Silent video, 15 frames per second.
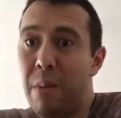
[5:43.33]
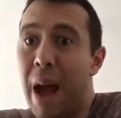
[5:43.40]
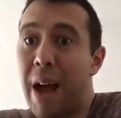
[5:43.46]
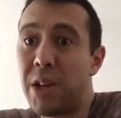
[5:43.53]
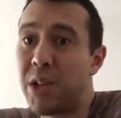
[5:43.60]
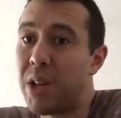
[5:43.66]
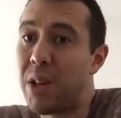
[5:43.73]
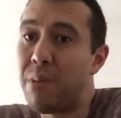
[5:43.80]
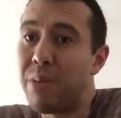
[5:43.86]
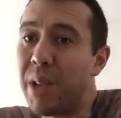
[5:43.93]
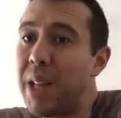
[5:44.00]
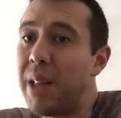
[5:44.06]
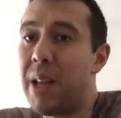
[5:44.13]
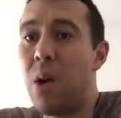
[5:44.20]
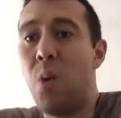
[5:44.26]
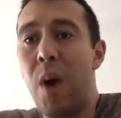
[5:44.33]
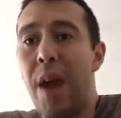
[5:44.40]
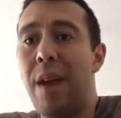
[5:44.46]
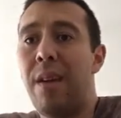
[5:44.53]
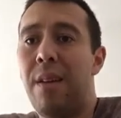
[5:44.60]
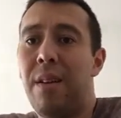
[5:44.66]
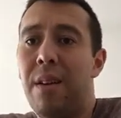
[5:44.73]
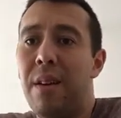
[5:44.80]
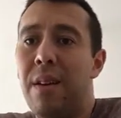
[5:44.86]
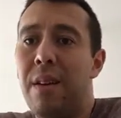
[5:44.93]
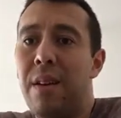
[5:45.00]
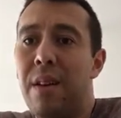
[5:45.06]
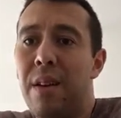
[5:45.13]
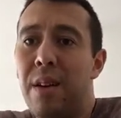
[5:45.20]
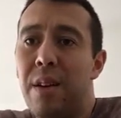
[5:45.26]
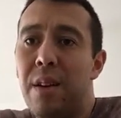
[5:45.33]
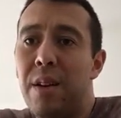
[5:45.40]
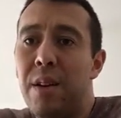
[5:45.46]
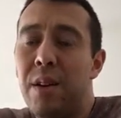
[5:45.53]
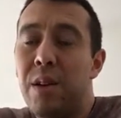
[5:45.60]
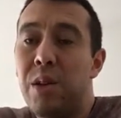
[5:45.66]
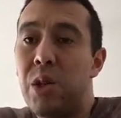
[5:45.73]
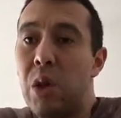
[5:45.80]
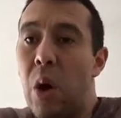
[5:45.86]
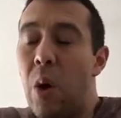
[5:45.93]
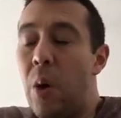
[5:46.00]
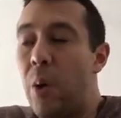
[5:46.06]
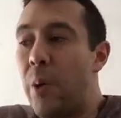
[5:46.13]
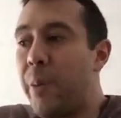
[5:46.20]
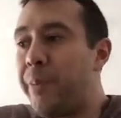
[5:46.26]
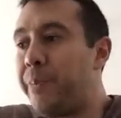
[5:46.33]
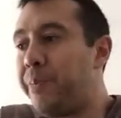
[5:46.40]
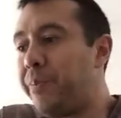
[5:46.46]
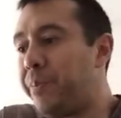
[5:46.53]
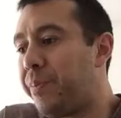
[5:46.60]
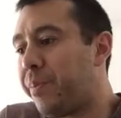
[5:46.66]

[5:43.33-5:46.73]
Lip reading: actually completely away. So